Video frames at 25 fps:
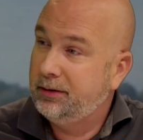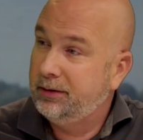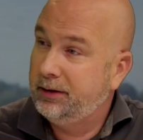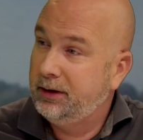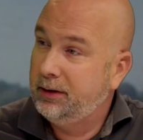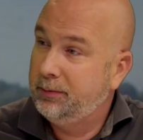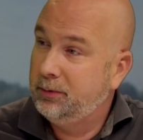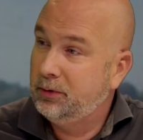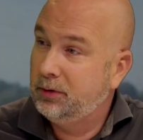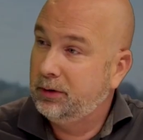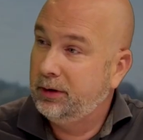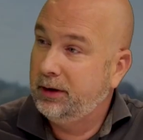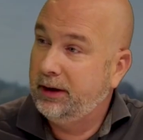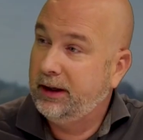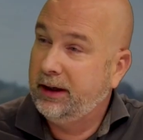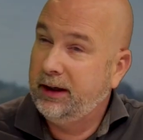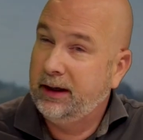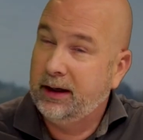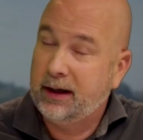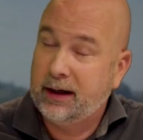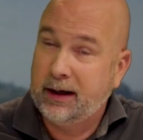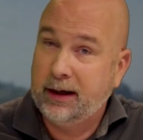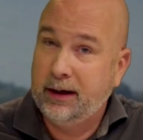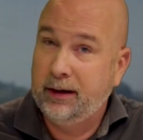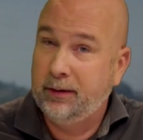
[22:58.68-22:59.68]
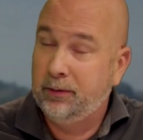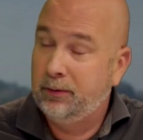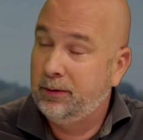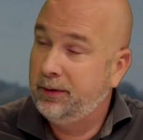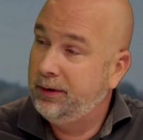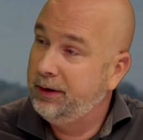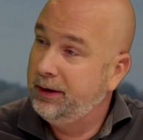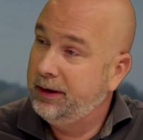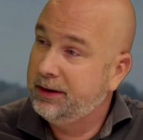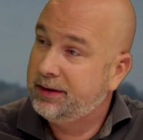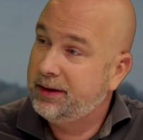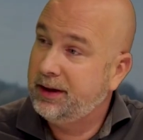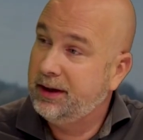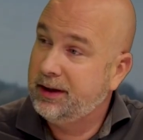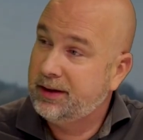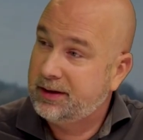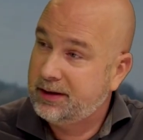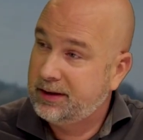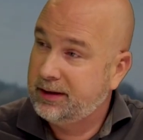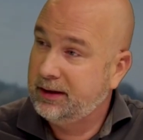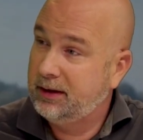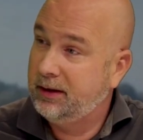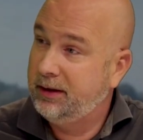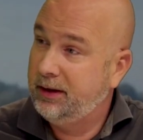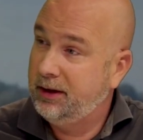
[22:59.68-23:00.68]
anymore. AI is
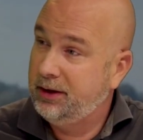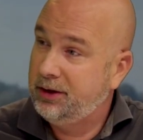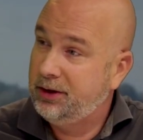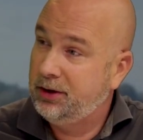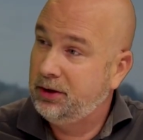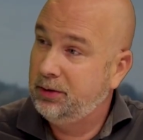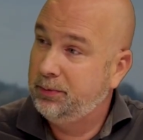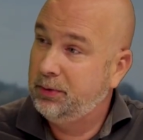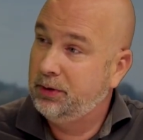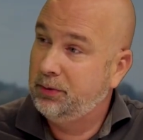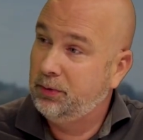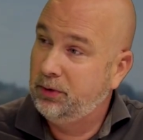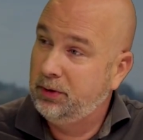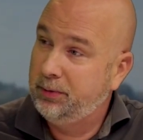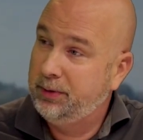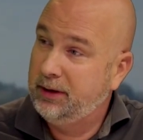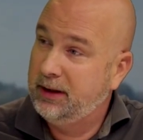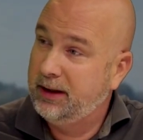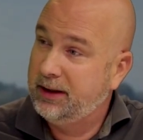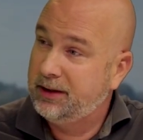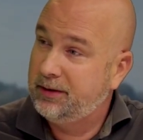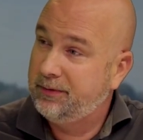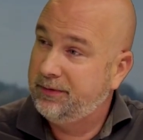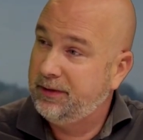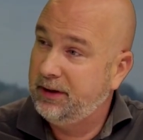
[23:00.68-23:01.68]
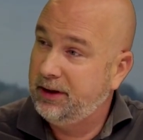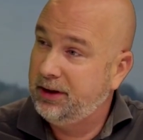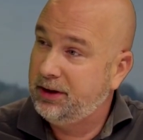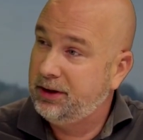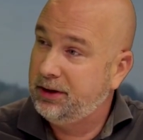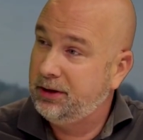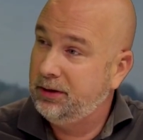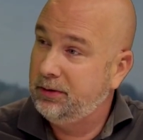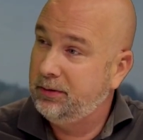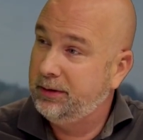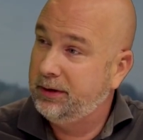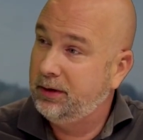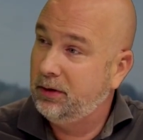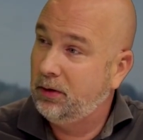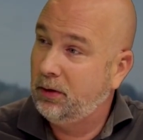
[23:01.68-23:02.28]
still an issue, but will be less of an issue. And the